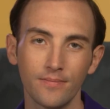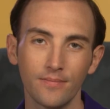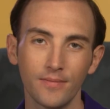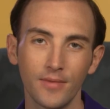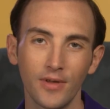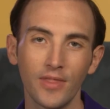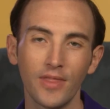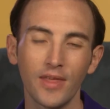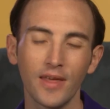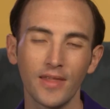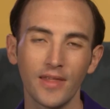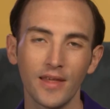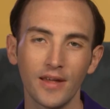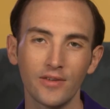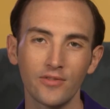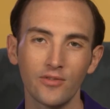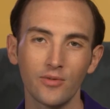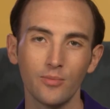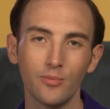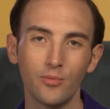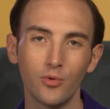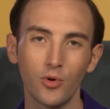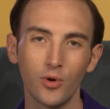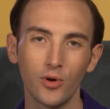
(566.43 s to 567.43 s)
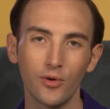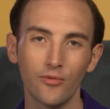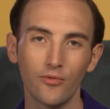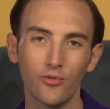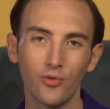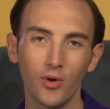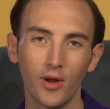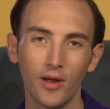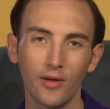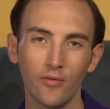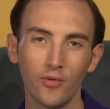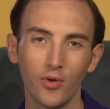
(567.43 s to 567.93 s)
I think that's important
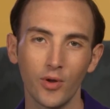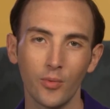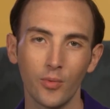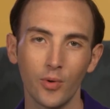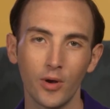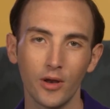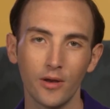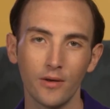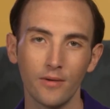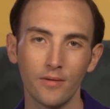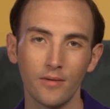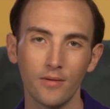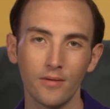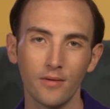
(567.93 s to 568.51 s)
for everyone.